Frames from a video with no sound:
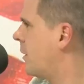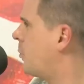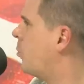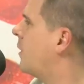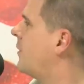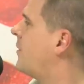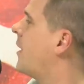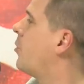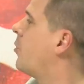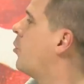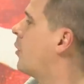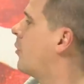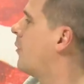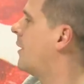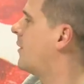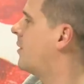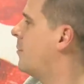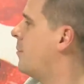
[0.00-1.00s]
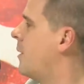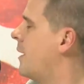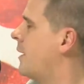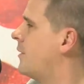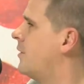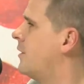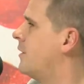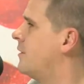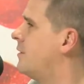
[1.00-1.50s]
Like, what does that look like that
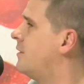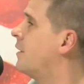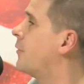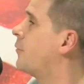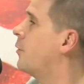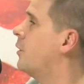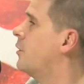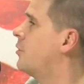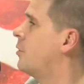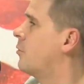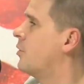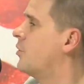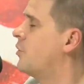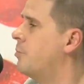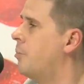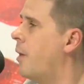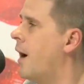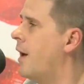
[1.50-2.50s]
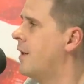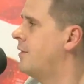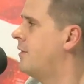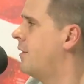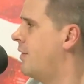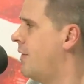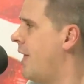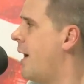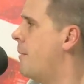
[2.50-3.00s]
makes it different to respond
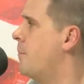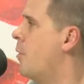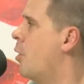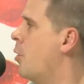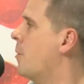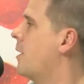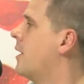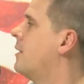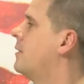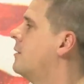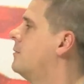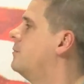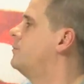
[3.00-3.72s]
to that moment?